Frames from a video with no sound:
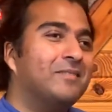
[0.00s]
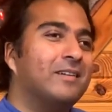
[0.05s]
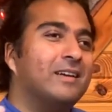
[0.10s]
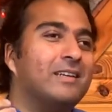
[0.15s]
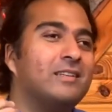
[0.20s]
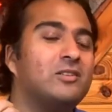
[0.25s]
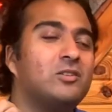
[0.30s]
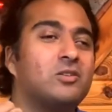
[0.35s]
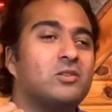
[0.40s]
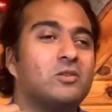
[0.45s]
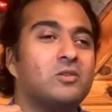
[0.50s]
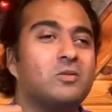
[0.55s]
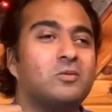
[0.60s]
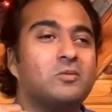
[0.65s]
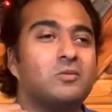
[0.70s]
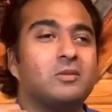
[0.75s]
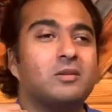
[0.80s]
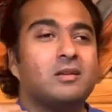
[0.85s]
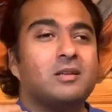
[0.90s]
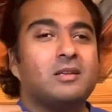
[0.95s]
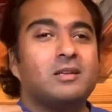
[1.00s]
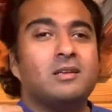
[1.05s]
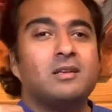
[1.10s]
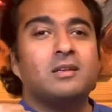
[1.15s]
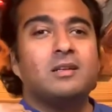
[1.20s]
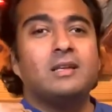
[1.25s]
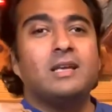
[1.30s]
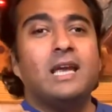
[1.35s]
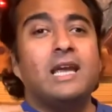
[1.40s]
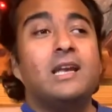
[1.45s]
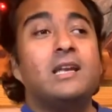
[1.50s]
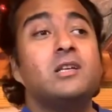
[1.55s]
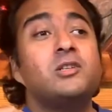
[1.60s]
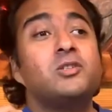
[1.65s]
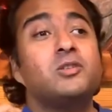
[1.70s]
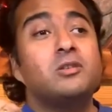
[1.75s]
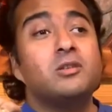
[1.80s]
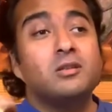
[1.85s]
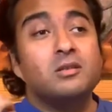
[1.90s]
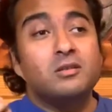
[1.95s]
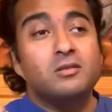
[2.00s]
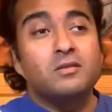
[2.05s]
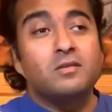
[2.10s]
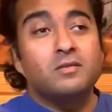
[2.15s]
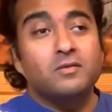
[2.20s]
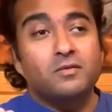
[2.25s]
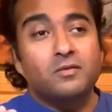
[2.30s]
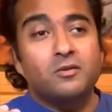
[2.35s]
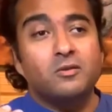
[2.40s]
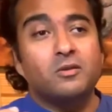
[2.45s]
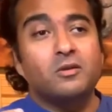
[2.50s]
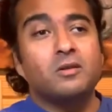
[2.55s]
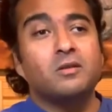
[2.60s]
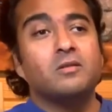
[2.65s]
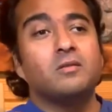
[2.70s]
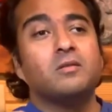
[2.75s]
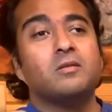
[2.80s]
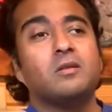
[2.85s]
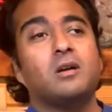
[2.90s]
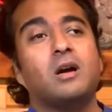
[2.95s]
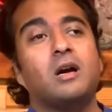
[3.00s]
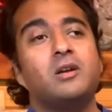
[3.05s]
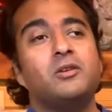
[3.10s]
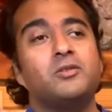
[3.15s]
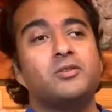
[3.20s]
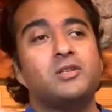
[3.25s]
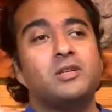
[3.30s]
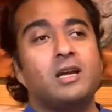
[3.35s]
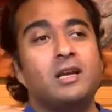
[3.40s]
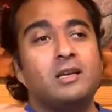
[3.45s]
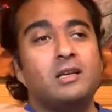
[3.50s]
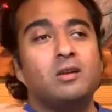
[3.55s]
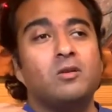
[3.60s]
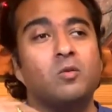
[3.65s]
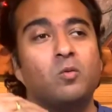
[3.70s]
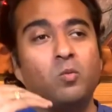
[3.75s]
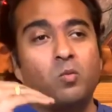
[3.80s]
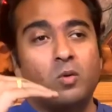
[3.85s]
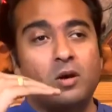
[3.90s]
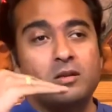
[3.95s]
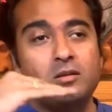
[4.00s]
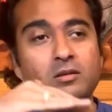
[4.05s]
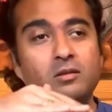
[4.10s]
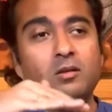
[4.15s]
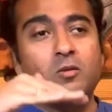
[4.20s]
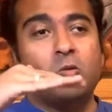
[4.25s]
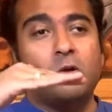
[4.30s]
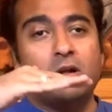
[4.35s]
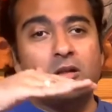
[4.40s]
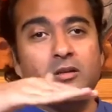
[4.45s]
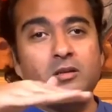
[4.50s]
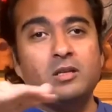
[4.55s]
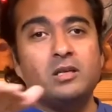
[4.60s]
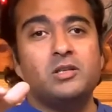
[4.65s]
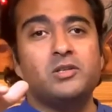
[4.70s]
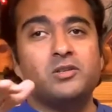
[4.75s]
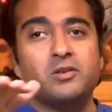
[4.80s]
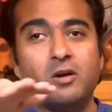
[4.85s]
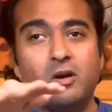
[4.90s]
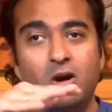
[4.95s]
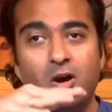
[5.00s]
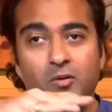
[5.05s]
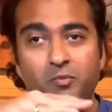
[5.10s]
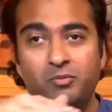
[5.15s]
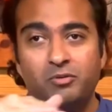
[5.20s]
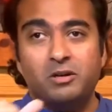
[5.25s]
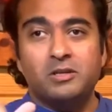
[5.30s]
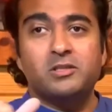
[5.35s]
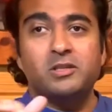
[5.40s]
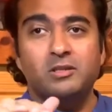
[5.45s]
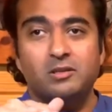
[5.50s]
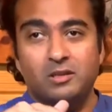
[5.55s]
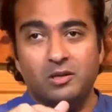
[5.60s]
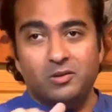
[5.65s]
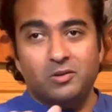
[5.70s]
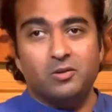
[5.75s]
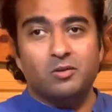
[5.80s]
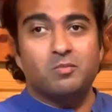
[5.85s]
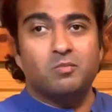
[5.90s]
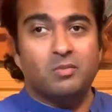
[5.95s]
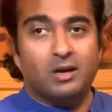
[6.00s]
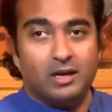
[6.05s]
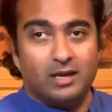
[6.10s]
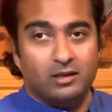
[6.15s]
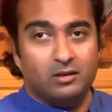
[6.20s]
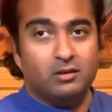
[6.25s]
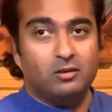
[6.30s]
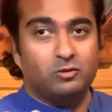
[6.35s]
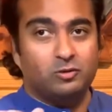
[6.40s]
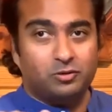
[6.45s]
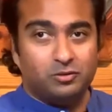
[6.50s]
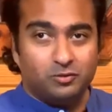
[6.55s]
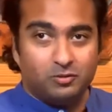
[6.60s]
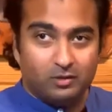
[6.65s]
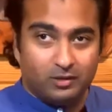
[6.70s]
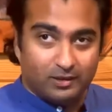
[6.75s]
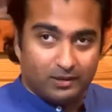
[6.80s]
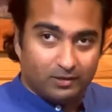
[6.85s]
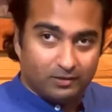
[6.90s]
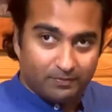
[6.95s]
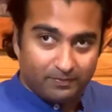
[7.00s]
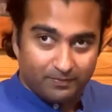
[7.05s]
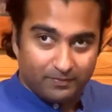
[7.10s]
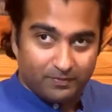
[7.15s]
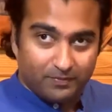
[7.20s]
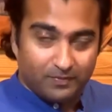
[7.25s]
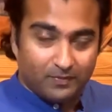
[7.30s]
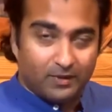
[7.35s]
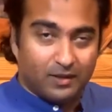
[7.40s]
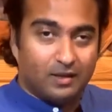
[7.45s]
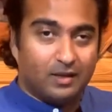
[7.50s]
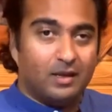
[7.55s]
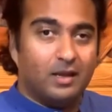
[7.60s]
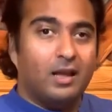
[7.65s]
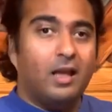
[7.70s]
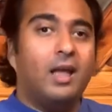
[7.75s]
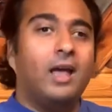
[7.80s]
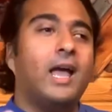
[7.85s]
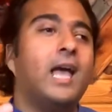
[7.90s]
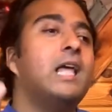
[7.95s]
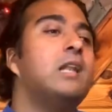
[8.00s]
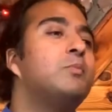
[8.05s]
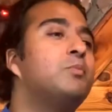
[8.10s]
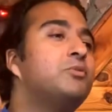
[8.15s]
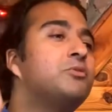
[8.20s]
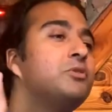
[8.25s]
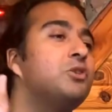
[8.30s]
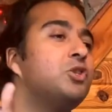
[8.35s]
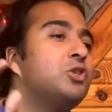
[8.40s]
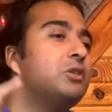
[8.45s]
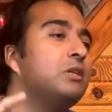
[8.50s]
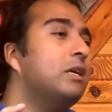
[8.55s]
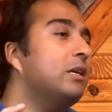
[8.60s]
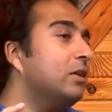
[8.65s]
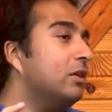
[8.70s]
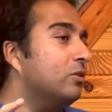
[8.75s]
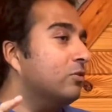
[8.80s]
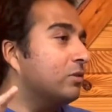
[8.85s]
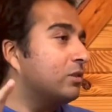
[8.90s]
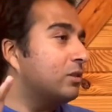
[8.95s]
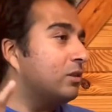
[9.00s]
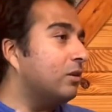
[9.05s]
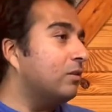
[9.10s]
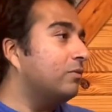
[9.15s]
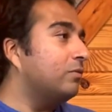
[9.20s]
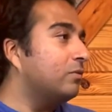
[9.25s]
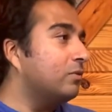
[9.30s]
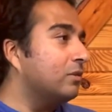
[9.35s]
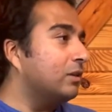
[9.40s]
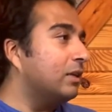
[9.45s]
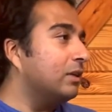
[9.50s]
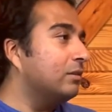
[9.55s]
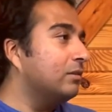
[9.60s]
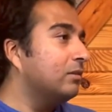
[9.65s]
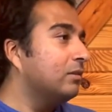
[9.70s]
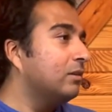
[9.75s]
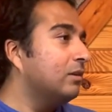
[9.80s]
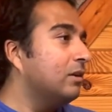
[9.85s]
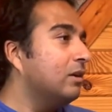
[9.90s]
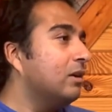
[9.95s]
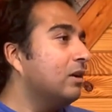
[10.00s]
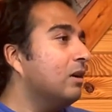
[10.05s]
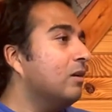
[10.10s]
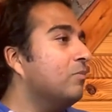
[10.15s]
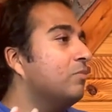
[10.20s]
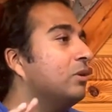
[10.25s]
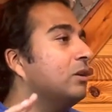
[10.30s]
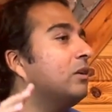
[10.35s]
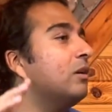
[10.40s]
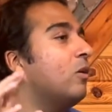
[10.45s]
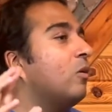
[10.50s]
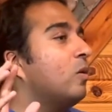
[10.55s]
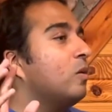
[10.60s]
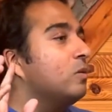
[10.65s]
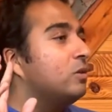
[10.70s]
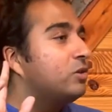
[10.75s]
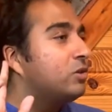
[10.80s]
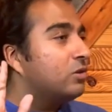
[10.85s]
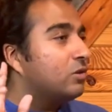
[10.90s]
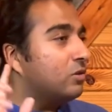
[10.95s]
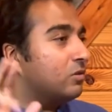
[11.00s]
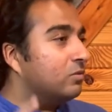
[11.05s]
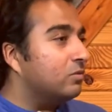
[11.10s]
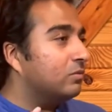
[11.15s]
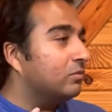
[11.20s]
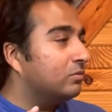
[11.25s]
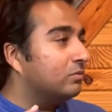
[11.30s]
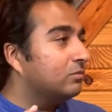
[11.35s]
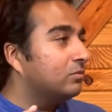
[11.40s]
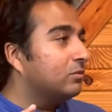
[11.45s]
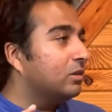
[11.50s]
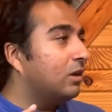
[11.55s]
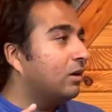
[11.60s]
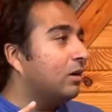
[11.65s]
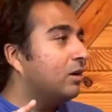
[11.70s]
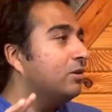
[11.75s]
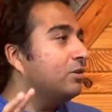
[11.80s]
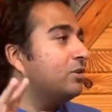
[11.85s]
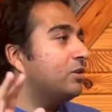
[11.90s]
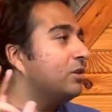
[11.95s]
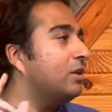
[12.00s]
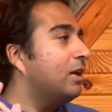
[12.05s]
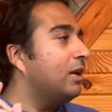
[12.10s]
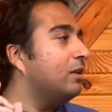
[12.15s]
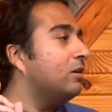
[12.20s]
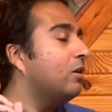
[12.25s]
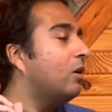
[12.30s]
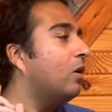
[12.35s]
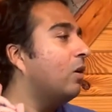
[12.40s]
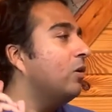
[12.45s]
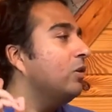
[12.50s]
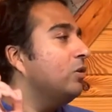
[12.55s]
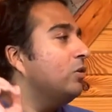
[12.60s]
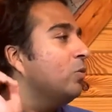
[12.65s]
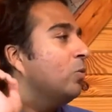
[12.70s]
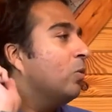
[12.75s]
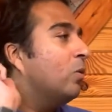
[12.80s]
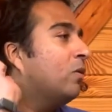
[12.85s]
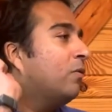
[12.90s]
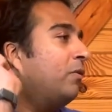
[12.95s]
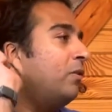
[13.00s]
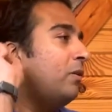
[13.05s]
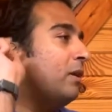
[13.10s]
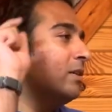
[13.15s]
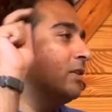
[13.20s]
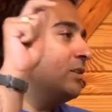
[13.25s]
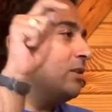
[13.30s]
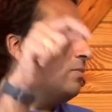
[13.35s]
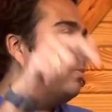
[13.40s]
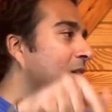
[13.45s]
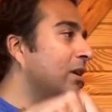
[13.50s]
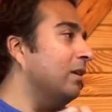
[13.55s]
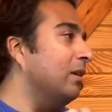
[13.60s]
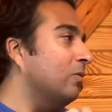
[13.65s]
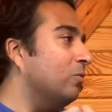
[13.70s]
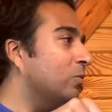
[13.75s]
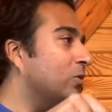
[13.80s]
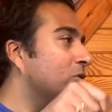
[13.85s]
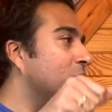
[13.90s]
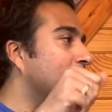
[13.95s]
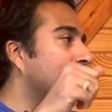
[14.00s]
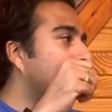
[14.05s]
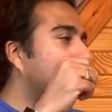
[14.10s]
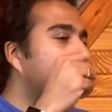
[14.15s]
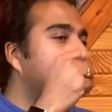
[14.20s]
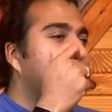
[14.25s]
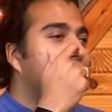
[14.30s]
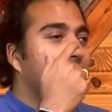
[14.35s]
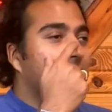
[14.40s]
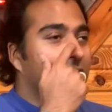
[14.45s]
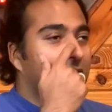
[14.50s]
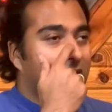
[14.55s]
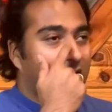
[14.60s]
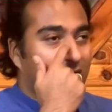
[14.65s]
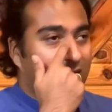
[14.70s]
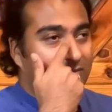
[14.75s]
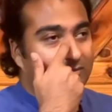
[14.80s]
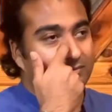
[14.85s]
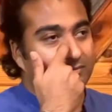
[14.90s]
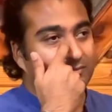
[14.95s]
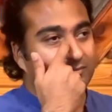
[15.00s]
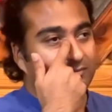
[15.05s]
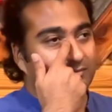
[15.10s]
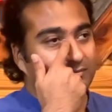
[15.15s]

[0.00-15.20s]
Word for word: Right? So it is good for understanding what qualities are present in your mind truly and appreciating yourself for that. But also understand, are you overestimating what you think you are?